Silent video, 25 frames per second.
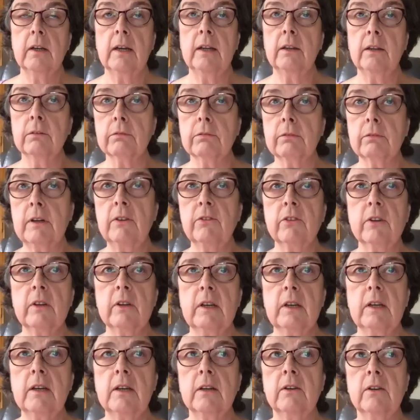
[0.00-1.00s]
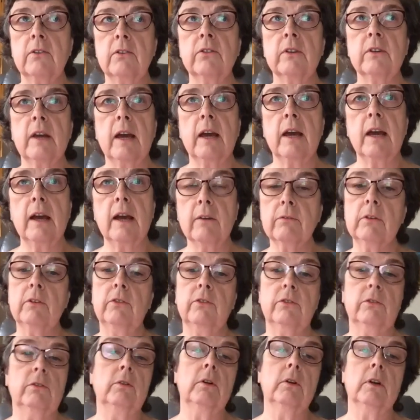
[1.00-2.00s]
And the reason is that every
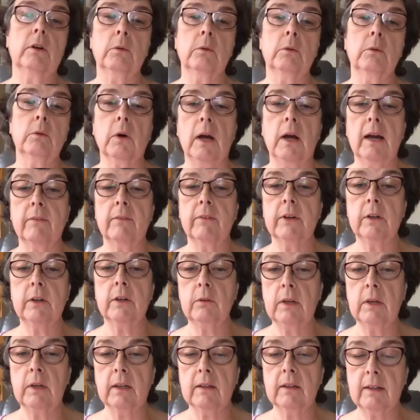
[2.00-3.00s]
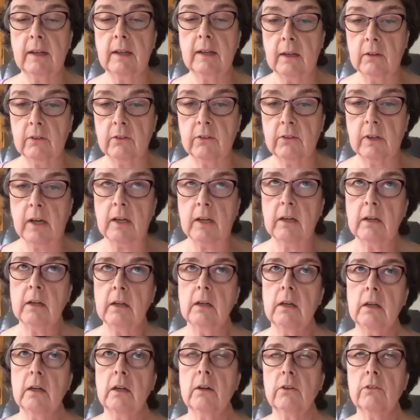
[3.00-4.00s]
student will have a unique data set.
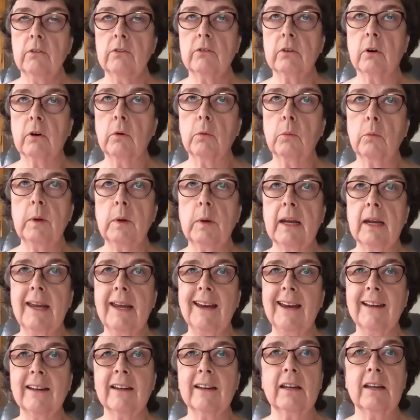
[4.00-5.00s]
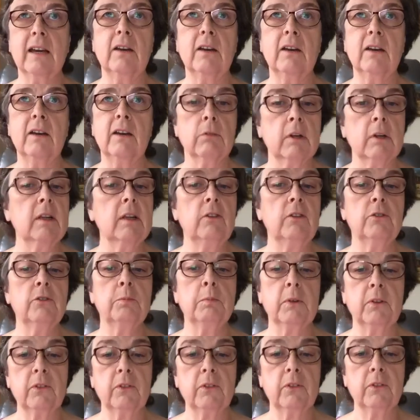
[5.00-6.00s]
So we can't get really
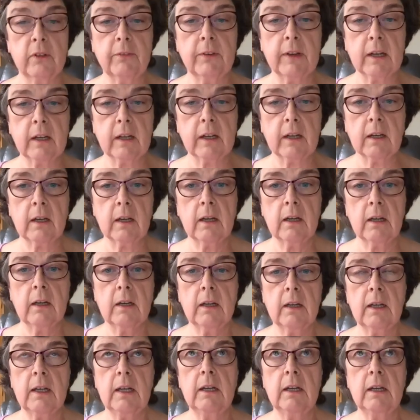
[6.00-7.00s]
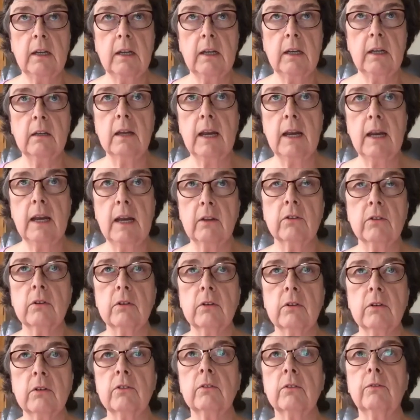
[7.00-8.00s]
specific in
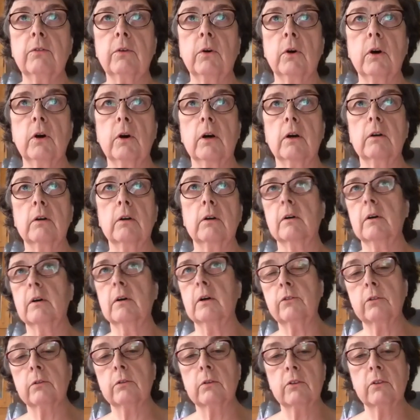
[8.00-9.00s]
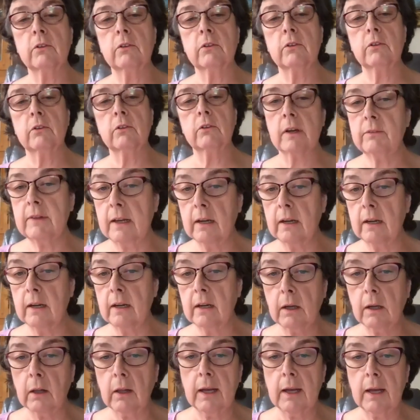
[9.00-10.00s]
answers for a certain set of
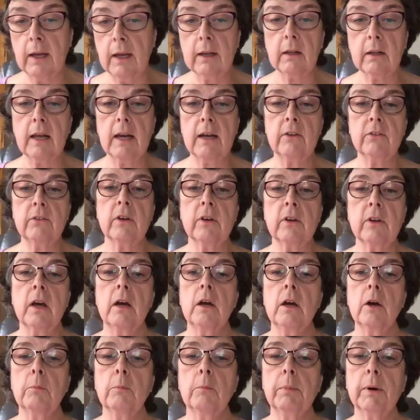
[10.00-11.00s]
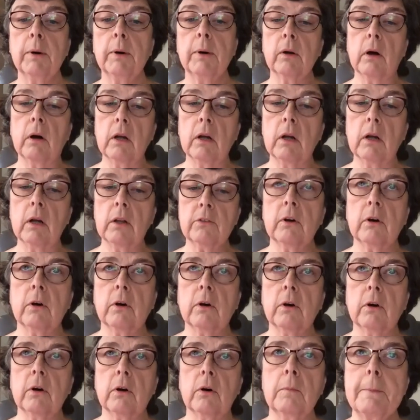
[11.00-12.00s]
data they'll analyze, but
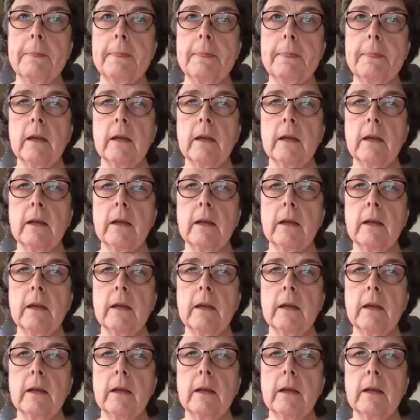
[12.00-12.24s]
also